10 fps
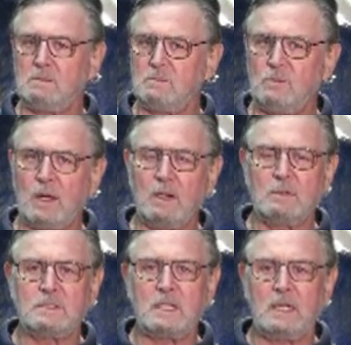
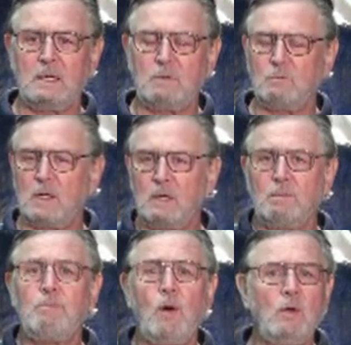regular
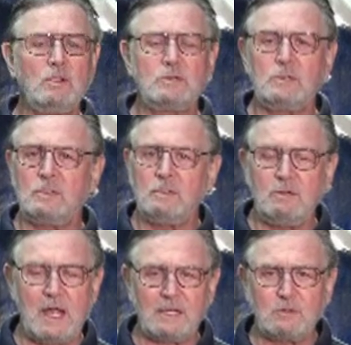bowls or
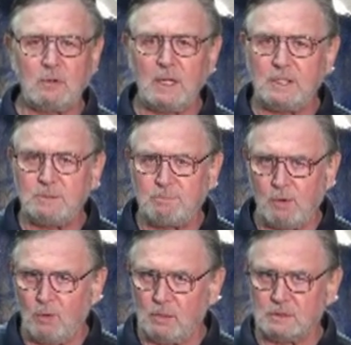natural edge
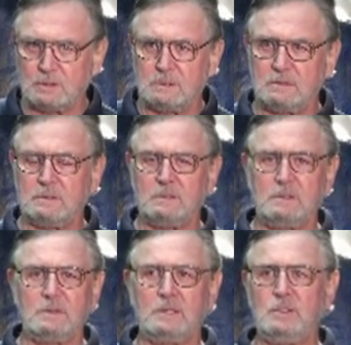bowls.
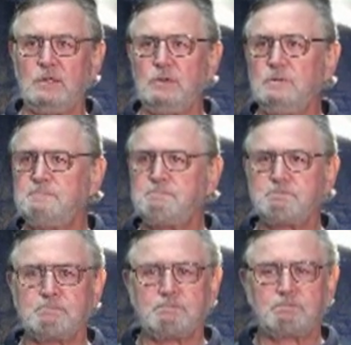You can do
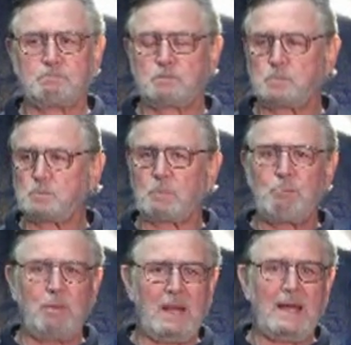
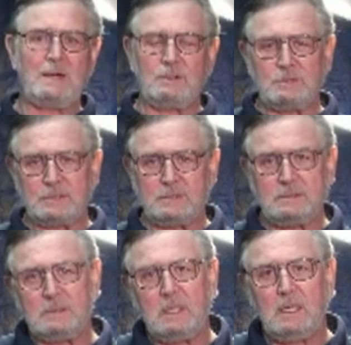platters and
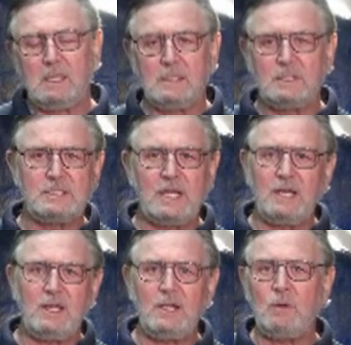just
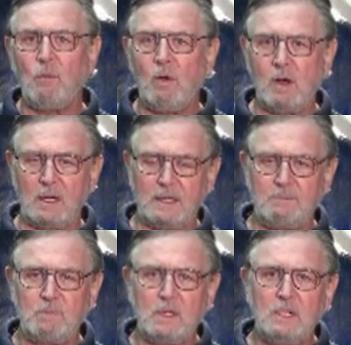anything you want.
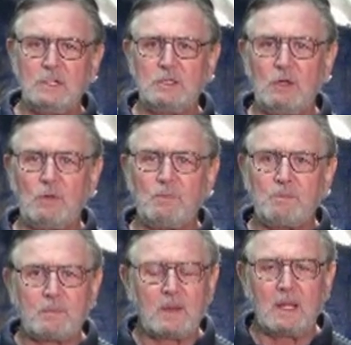So
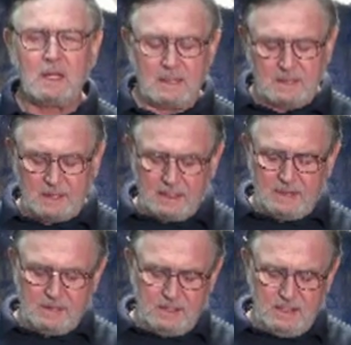
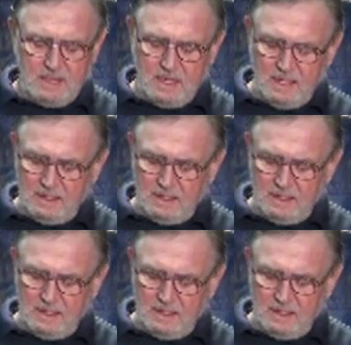the